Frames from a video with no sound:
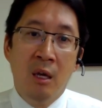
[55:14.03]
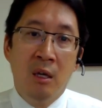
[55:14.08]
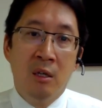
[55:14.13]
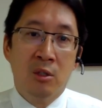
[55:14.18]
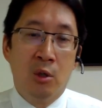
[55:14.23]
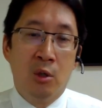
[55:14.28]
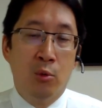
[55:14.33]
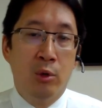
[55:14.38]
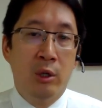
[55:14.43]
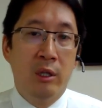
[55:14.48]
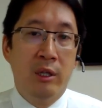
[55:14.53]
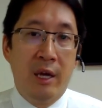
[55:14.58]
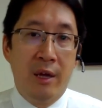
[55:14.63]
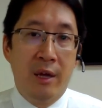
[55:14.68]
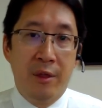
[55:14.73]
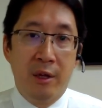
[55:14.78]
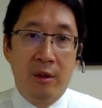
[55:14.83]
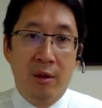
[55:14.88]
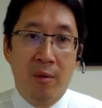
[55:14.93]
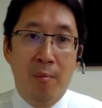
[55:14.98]
So really, I
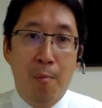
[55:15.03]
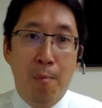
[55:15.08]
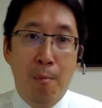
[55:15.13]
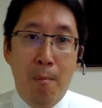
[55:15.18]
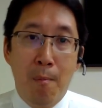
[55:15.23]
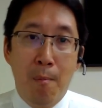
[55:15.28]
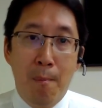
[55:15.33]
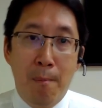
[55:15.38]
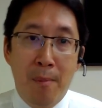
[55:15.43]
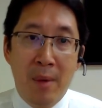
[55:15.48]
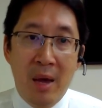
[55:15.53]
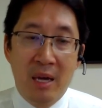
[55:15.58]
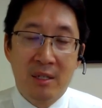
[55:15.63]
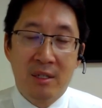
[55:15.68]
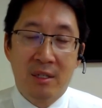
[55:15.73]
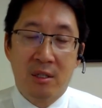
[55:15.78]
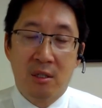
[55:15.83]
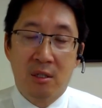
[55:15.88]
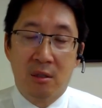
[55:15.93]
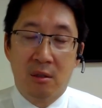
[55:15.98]
think the
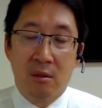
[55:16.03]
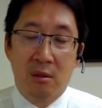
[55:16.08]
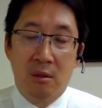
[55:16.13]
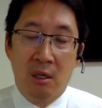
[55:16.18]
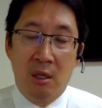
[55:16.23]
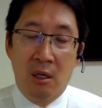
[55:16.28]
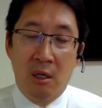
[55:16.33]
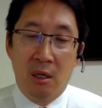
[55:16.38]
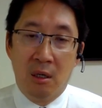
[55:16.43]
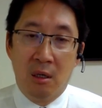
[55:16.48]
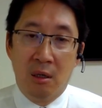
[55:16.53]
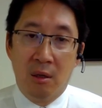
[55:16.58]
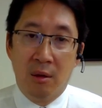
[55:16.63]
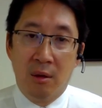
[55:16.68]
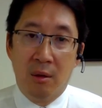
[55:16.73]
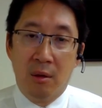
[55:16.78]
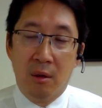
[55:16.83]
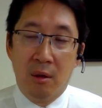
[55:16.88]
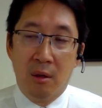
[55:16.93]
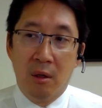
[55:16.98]
best uh,
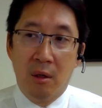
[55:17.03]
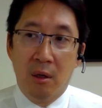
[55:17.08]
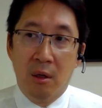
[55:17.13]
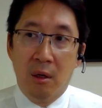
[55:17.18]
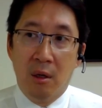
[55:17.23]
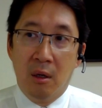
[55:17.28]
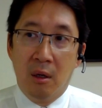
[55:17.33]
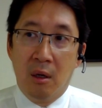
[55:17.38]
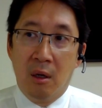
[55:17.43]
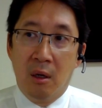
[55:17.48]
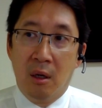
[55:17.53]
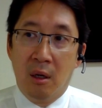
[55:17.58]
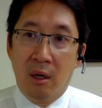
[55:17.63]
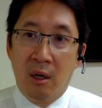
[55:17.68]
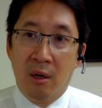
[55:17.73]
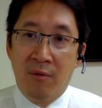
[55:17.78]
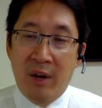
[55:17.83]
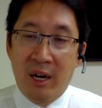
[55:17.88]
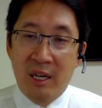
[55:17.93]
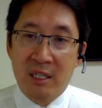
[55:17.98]
uh,
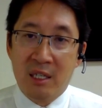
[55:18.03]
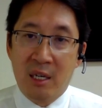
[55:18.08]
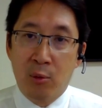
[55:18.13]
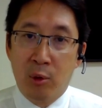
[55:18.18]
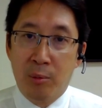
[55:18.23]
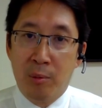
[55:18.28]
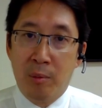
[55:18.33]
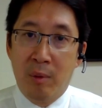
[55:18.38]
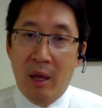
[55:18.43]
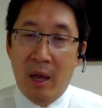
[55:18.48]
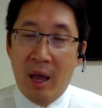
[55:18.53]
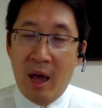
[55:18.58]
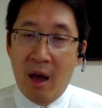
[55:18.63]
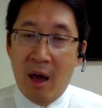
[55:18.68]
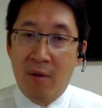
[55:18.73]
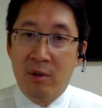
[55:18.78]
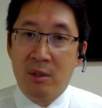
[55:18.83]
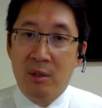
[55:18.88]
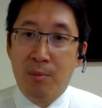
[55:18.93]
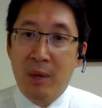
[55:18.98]
advice I would
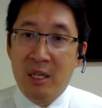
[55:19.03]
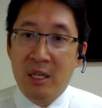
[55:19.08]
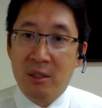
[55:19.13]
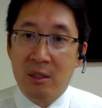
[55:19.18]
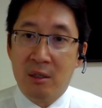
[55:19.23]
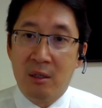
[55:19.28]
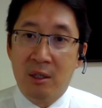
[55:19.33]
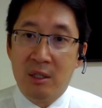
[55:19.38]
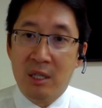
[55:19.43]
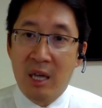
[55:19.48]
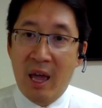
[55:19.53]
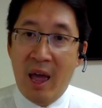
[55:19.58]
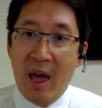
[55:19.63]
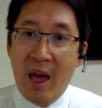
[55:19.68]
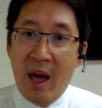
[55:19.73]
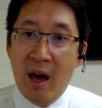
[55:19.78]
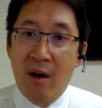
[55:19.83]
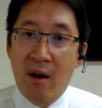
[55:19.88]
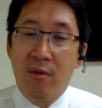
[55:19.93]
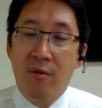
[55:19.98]
have is basically to
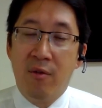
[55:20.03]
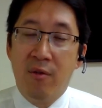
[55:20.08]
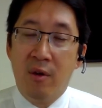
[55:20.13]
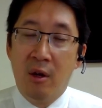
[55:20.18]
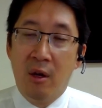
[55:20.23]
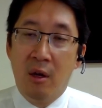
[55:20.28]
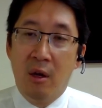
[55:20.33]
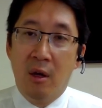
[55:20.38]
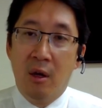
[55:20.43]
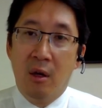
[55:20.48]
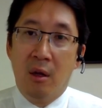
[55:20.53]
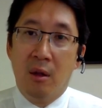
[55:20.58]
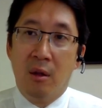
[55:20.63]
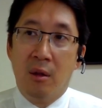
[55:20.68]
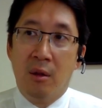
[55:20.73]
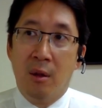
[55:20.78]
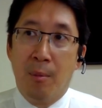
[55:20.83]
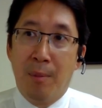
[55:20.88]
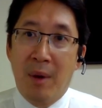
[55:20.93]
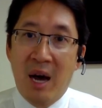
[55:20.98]
have
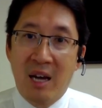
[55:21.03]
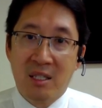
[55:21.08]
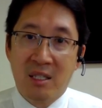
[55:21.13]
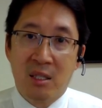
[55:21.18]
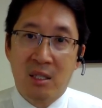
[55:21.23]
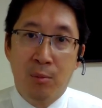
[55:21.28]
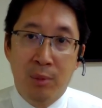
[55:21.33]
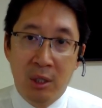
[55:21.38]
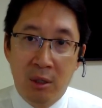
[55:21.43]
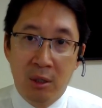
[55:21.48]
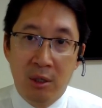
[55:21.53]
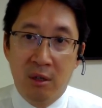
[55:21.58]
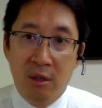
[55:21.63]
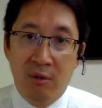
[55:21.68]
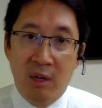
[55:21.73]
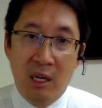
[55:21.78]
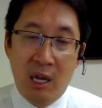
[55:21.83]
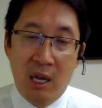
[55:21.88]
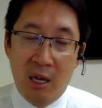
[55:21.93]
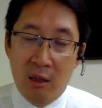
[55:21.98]
the possibility of
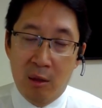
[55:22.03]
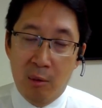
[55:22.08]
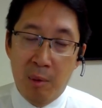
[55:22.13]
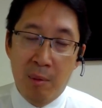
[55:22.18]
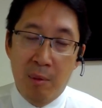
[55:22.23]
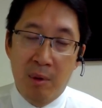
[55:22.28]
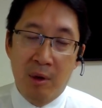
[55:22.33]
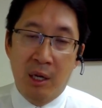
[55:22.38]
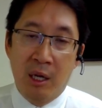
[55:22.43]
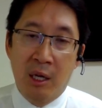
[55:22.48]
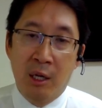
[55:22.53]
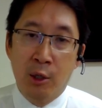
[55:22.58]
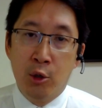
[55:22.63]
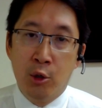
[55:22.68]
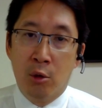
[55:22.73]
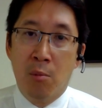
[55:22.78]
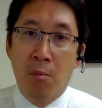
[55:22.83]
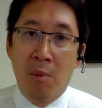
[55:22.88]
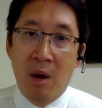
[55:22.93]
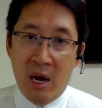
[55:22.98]
acanthamoeba in
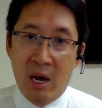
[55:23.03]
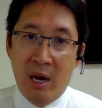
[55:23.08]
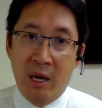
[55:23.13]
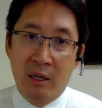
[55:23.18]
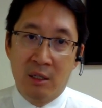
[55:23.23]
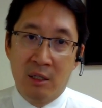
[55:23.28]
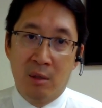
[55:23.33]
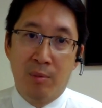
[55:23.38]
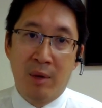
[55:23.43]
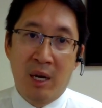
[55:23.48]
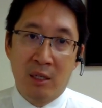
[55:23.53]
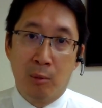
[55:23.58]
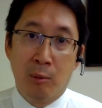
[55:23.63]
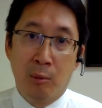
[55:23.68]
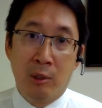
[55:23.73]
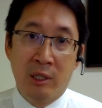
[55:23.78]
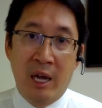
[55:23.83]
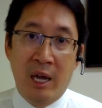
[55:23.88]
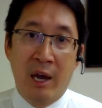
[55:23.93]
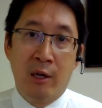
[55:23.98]
your mind as a
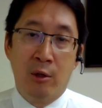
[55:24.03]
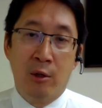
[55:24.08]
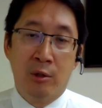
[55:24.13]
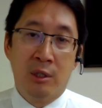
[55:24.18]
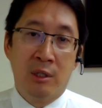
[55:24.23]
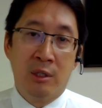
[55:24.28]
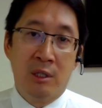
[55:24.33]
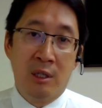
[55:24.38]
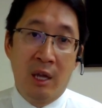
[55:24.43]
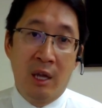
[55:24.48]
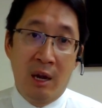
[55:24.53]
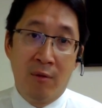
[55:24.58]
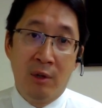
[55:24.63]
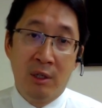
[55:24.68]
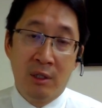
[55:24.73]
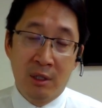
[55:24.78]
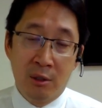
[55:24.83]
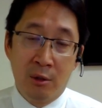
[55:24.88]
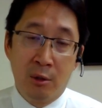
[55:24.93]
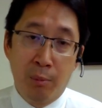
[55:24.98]
possible diagnosis in every
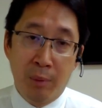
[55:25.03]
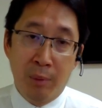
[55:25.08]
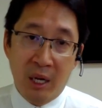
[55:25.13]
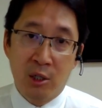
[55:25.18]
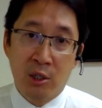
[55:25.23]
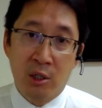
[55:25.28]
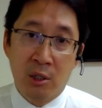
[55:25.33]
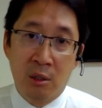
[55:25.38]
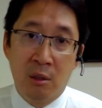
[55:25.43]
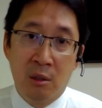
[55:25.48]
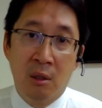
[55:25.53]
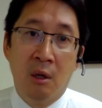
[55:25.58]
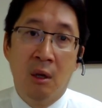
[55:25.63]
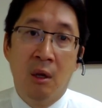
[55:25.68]
single patient,